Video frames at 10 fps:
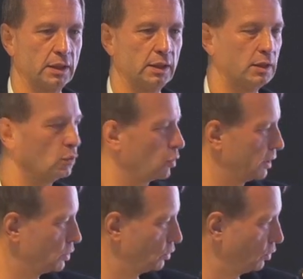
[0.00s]
in
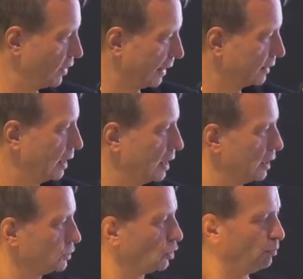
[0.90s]
order to do that.
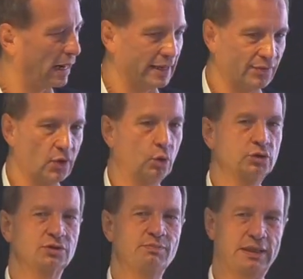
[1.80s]
So by
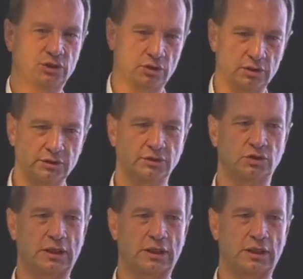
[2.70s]
those measures,